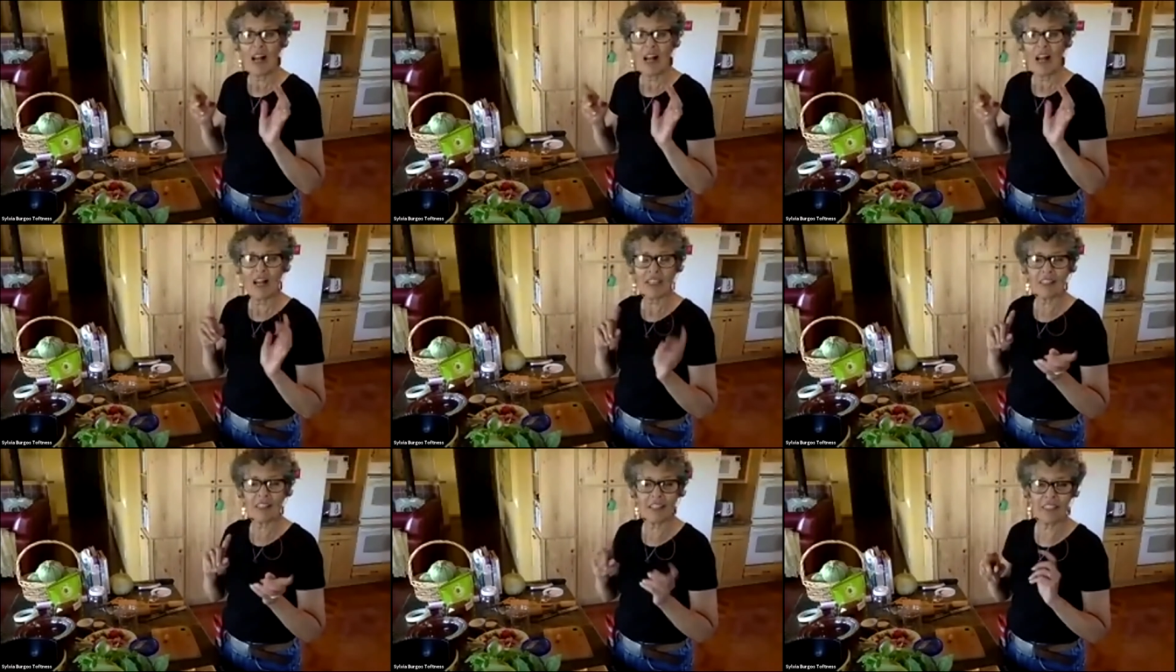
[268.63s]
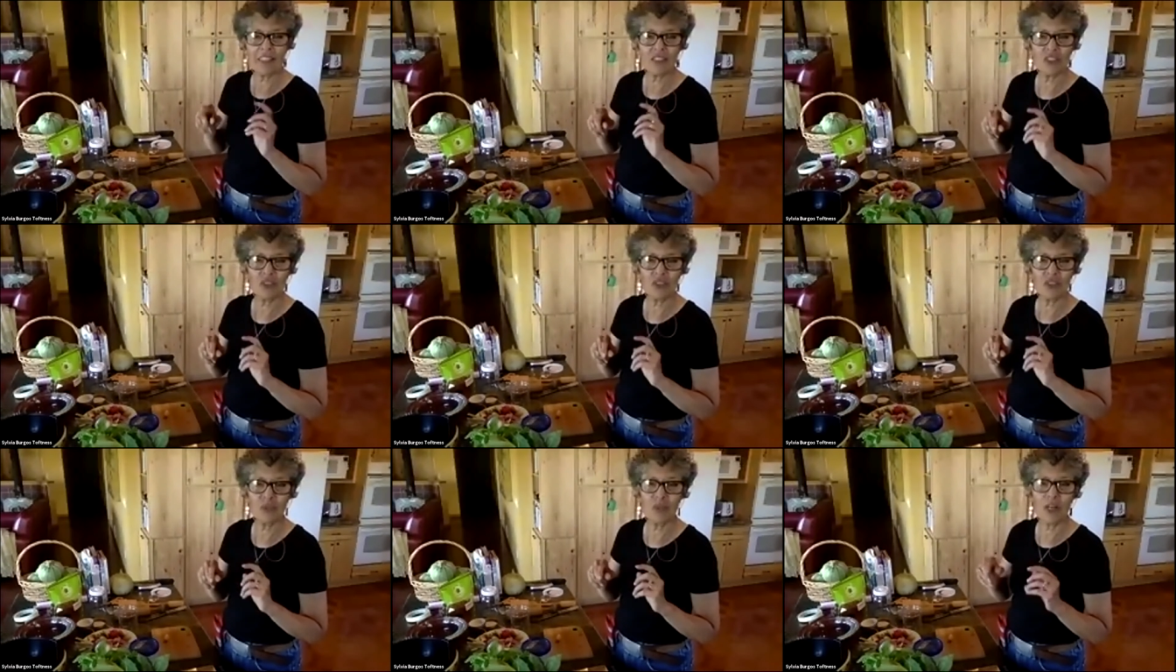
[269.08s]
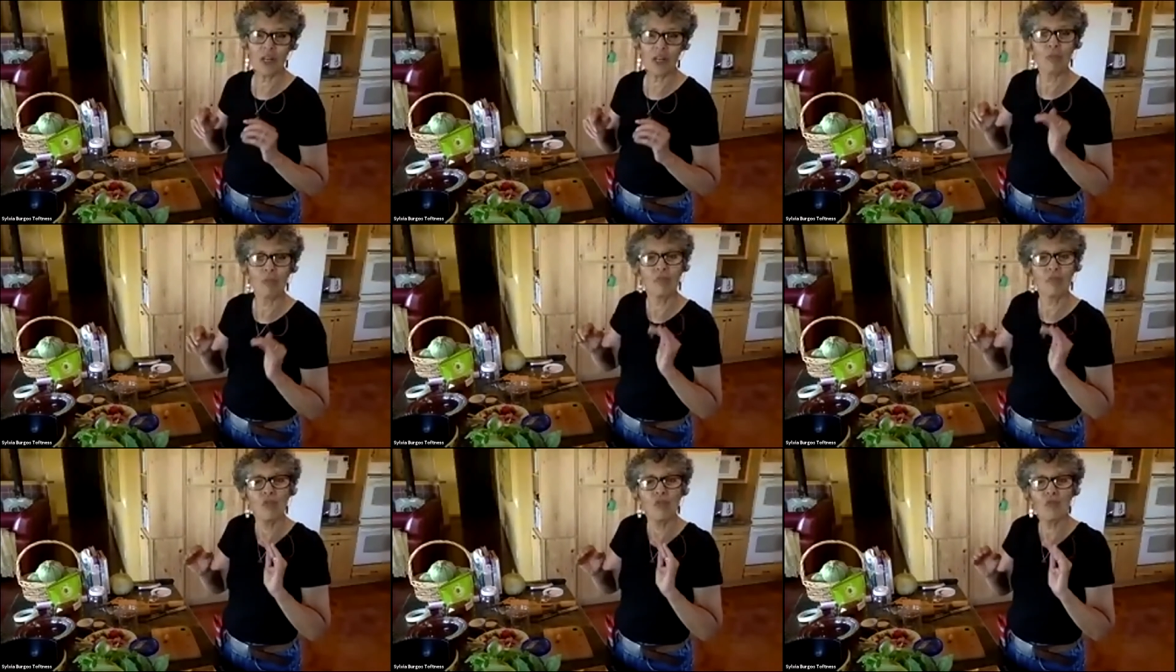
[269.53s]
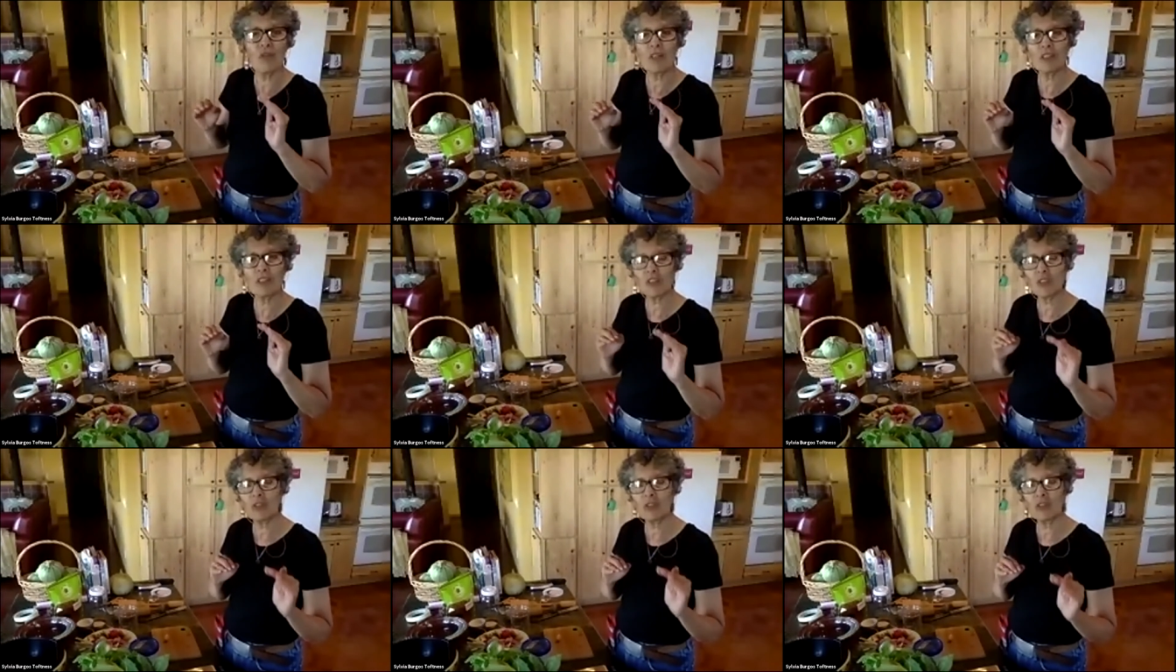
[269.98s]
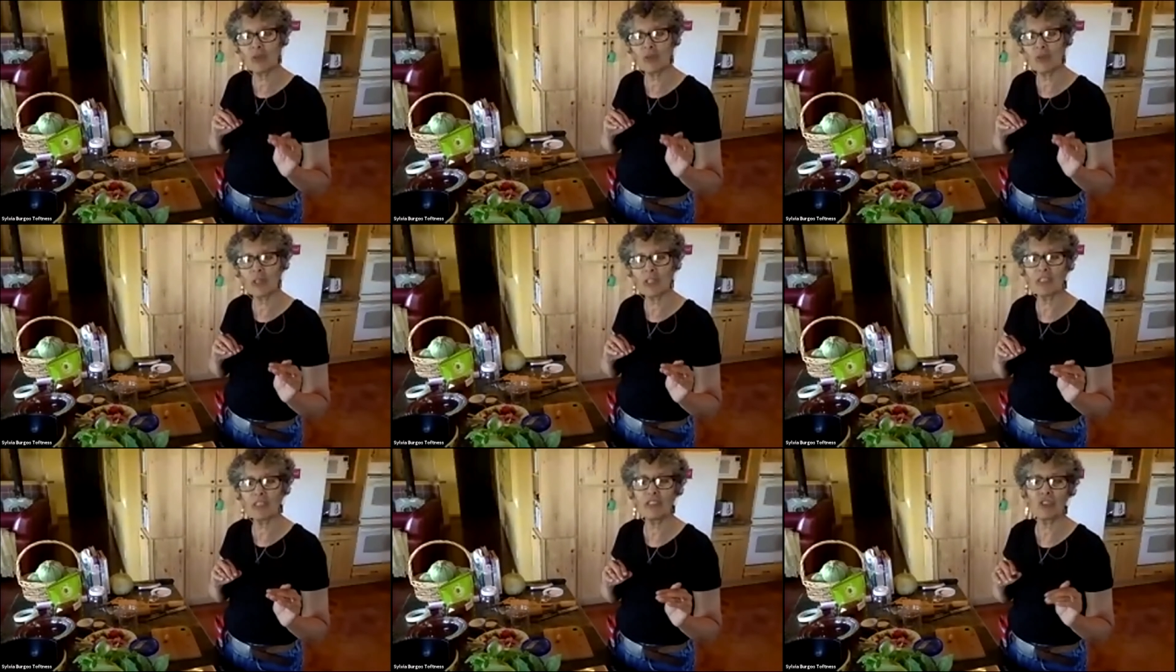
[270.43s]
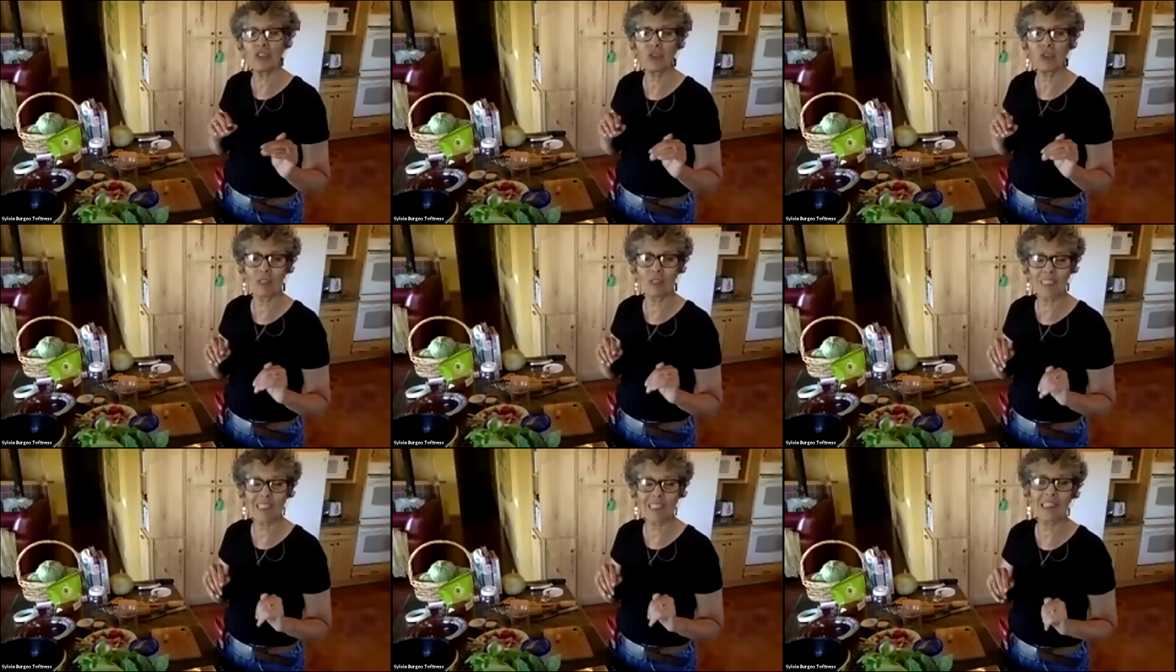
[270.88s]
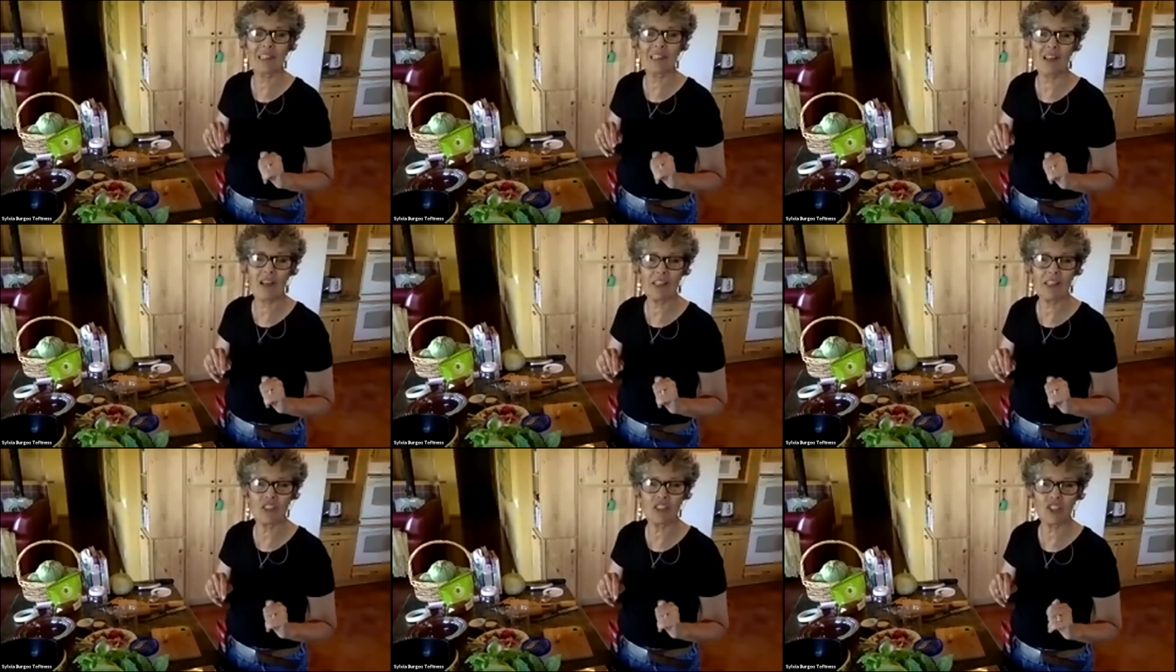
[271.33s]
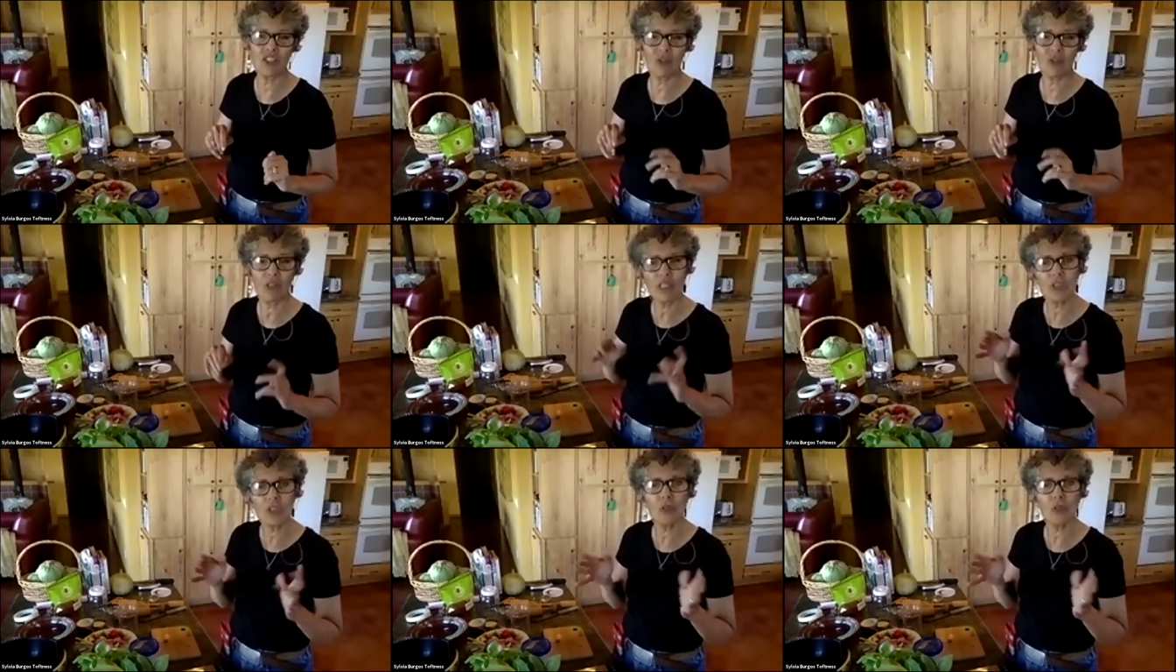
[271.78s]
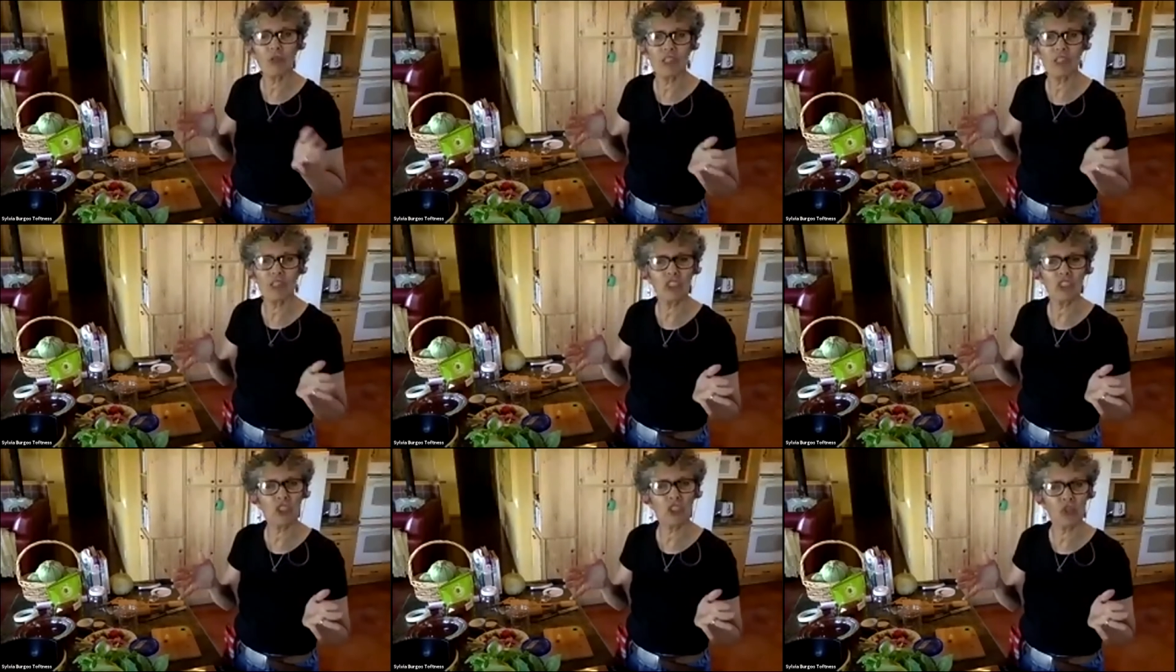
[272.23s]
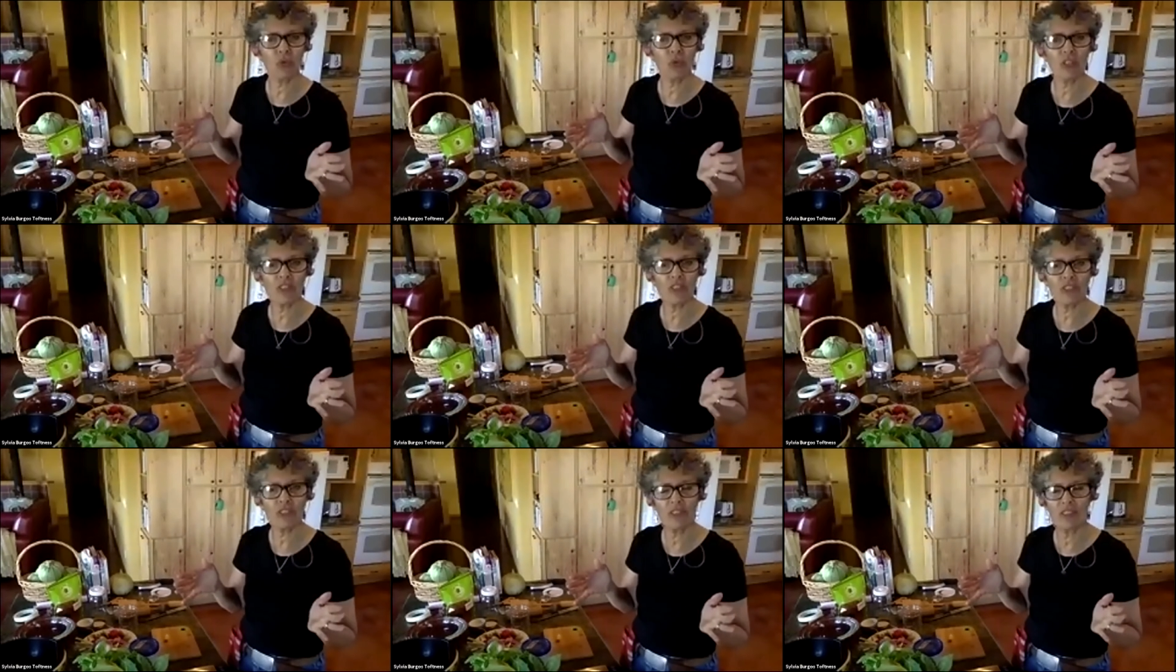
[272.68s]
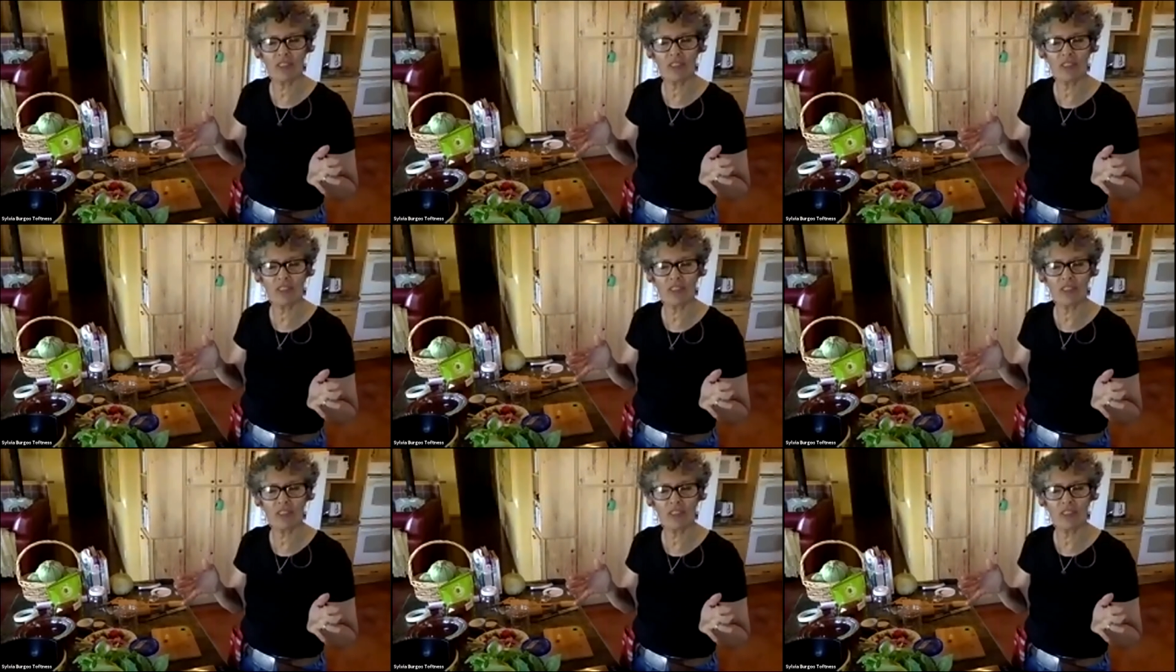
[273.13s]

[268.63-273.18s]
I'd like to kind of move us quickly to a slideshow. It's really short.